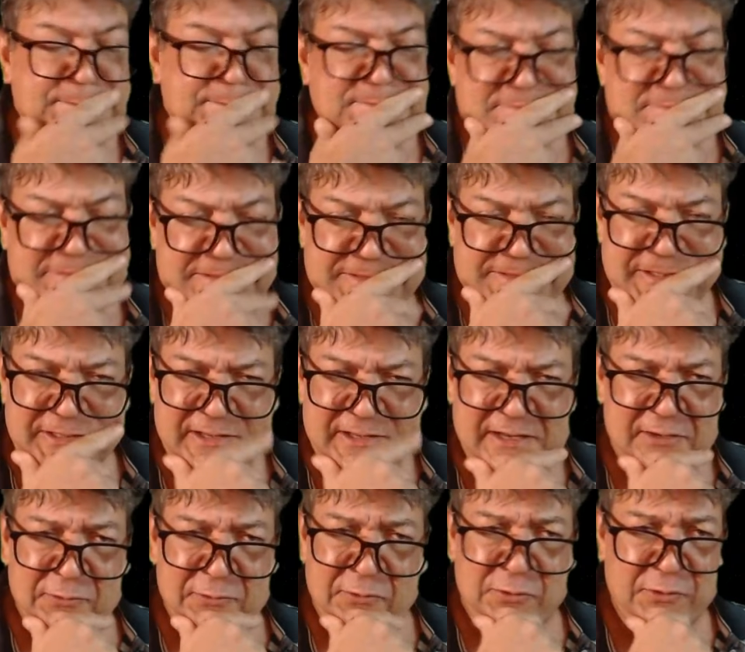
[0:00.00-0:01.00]
You shouldn't need to
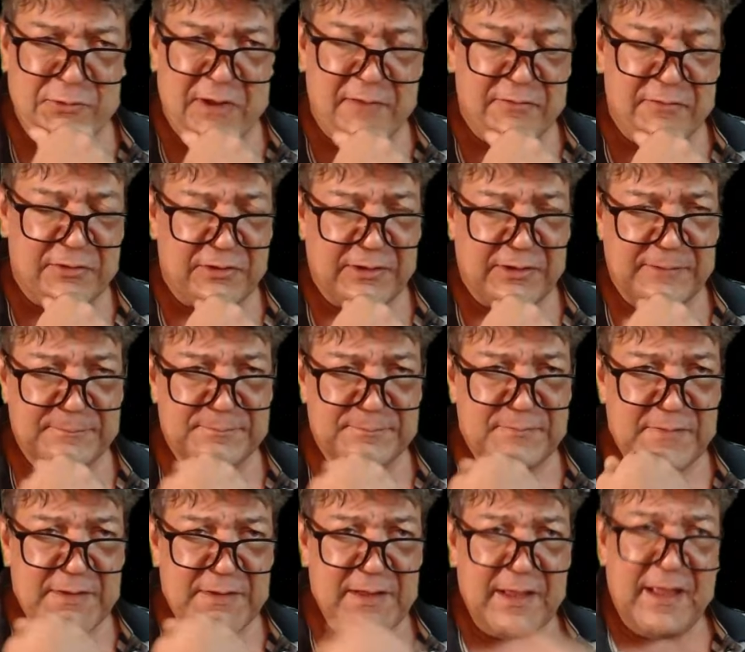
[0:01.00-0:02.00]
include everything.
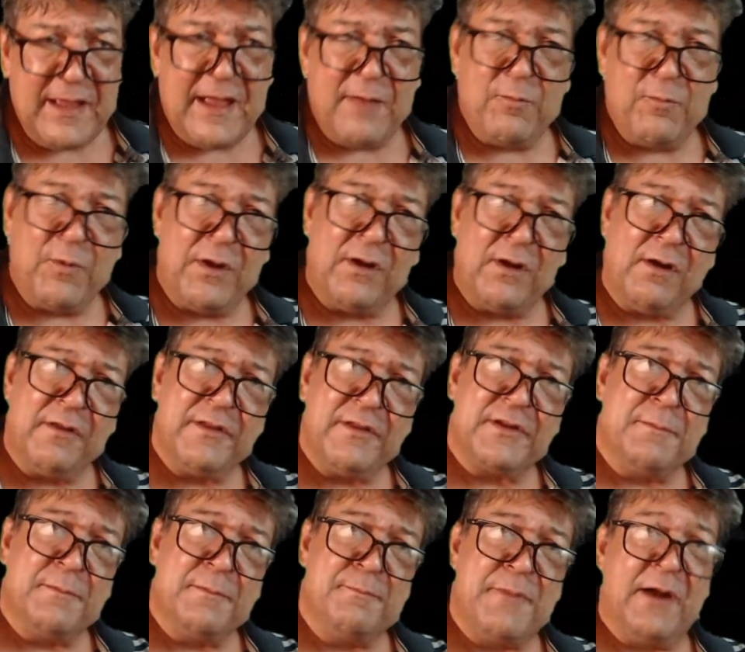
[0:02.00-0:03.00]
And where are the
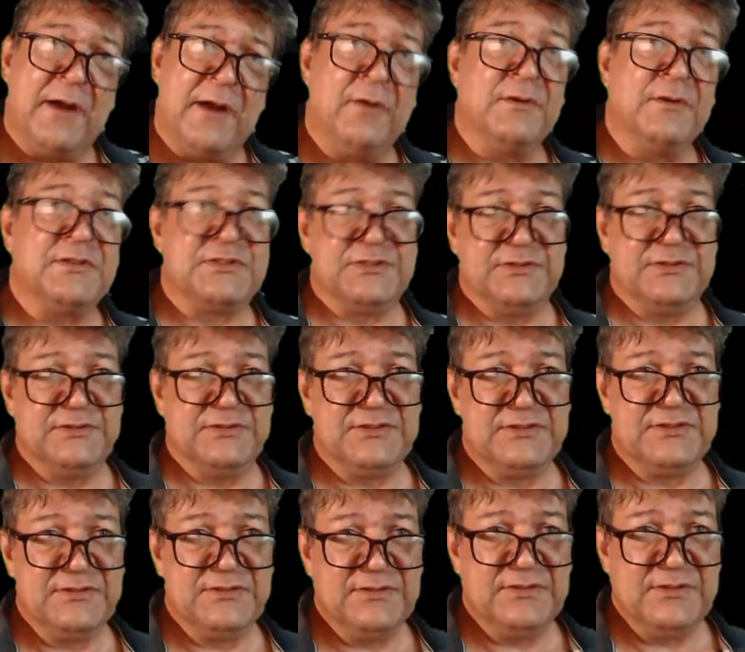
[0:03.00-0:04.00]
comparisons?
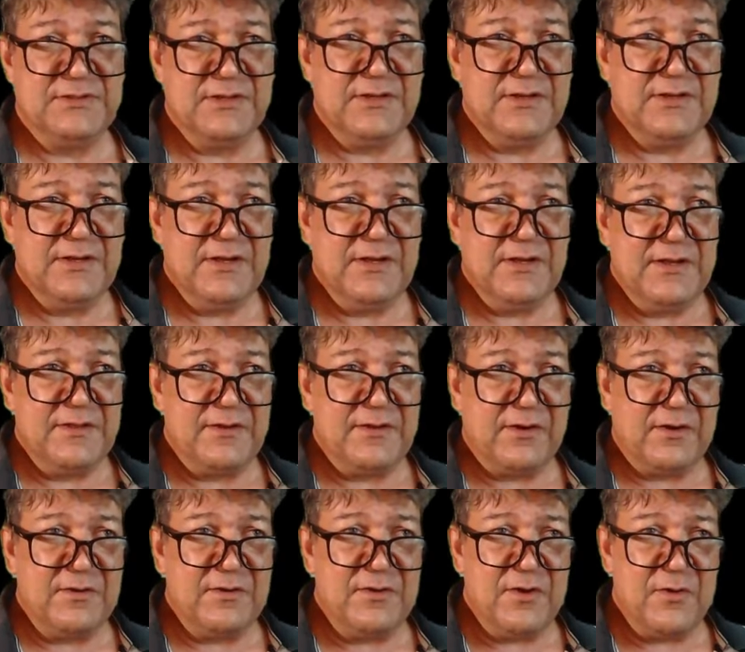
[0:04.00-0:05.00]

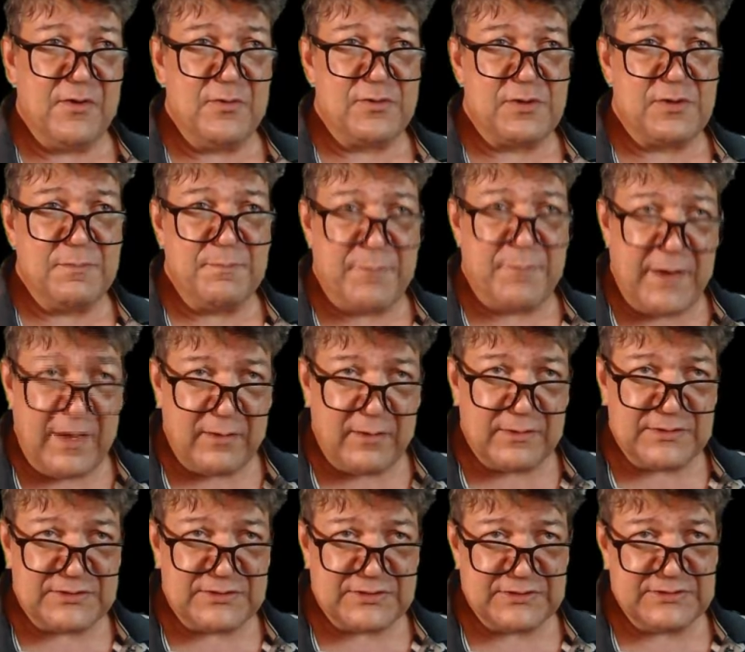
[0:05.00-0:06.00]
There are no
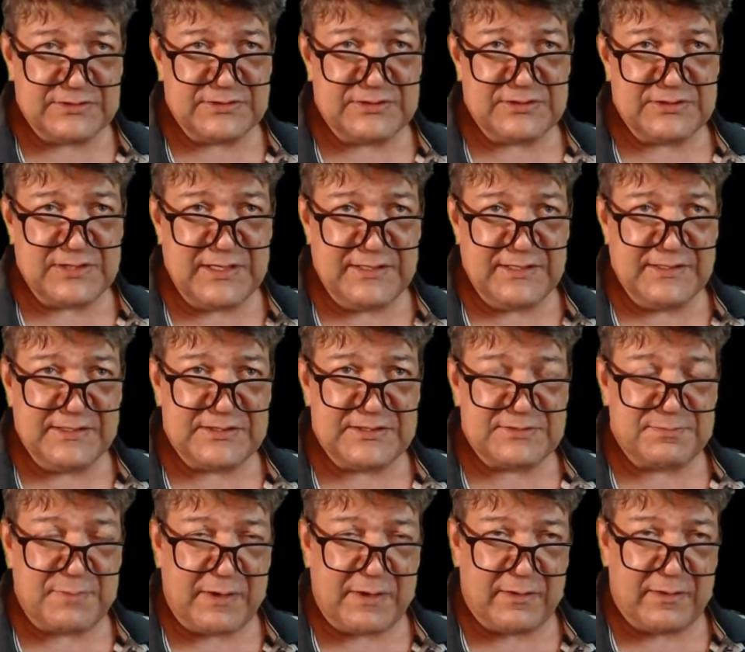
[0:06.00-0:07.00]
comparisons in this
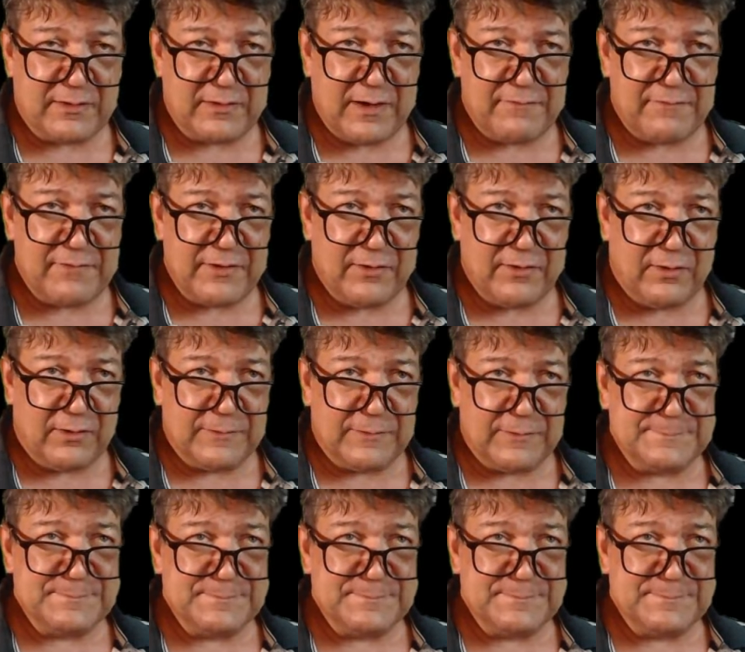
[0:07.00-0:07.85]
paragraph at all.